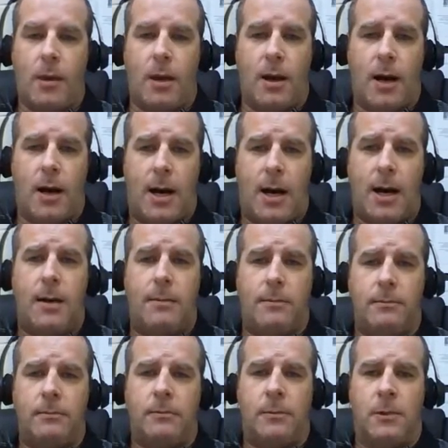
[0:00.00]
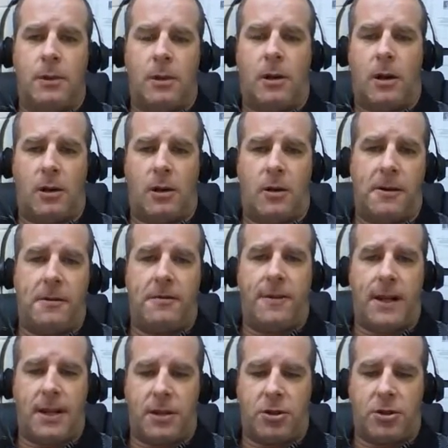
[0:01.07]
uh, are going to
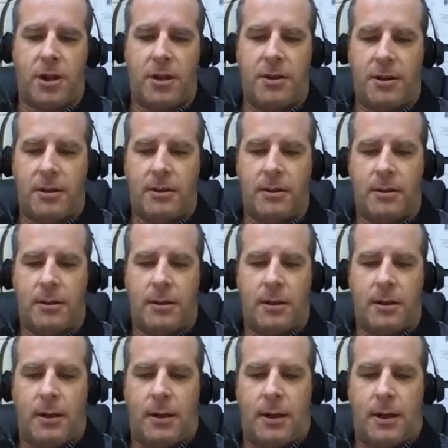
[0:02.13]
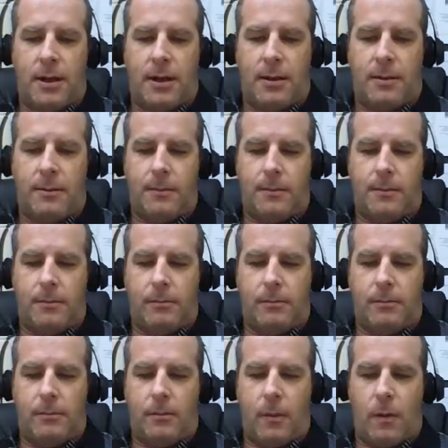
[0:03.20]
affect each other. Um,
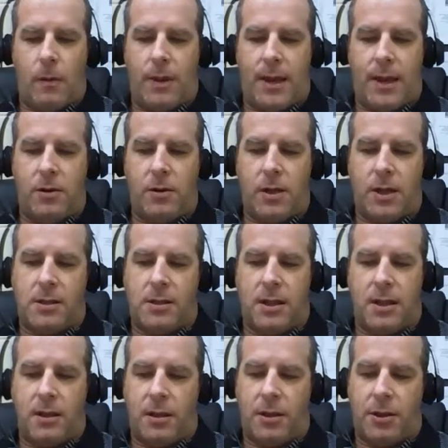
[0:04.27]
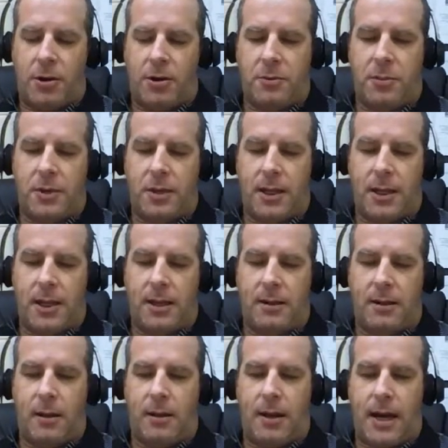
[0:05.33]
then you can see in the third bullet
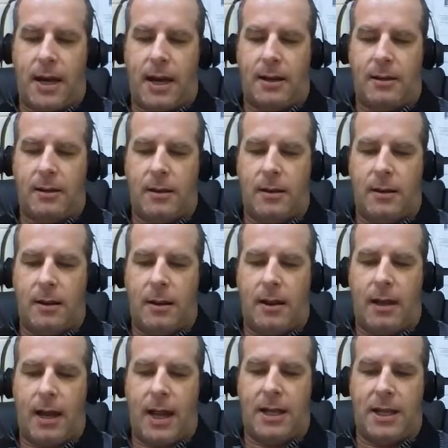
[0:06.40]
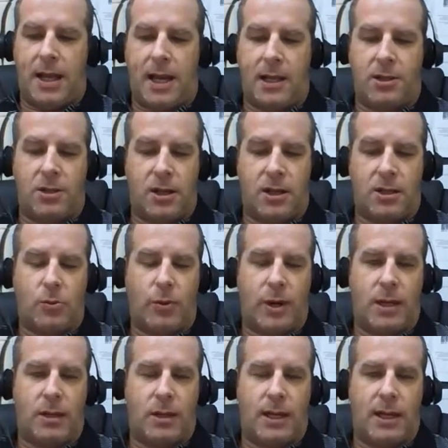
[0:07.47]
that ADH is
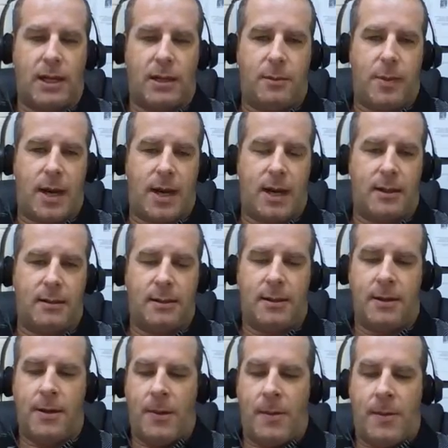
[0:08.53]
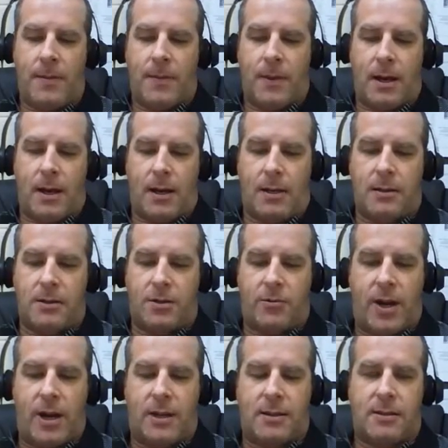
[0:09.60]
regulated by
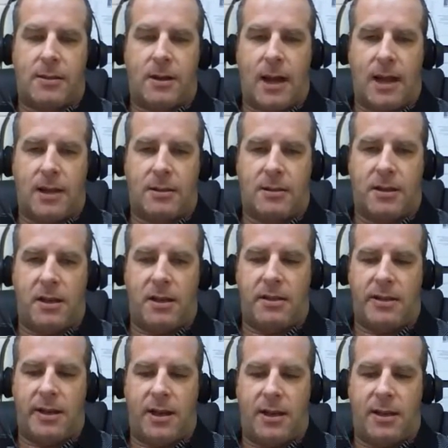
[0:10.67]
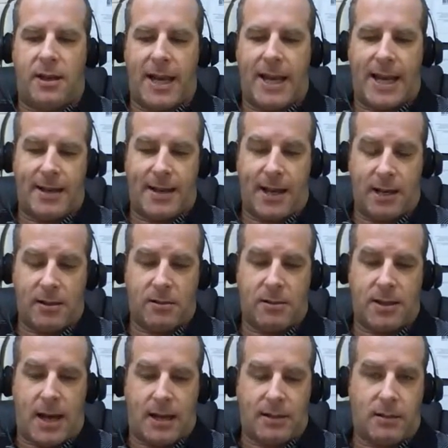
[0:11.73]
stress, anesthesia, and
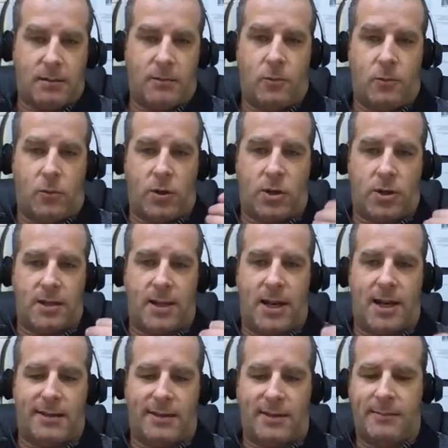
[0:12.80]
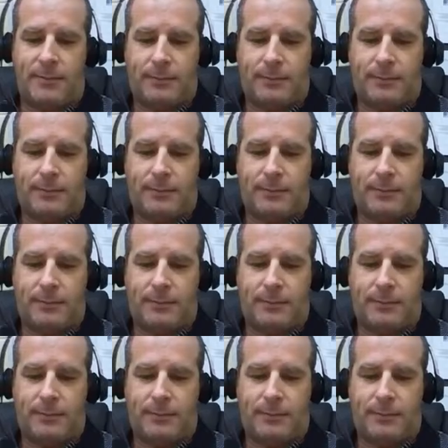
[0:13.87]
exercise, which is us.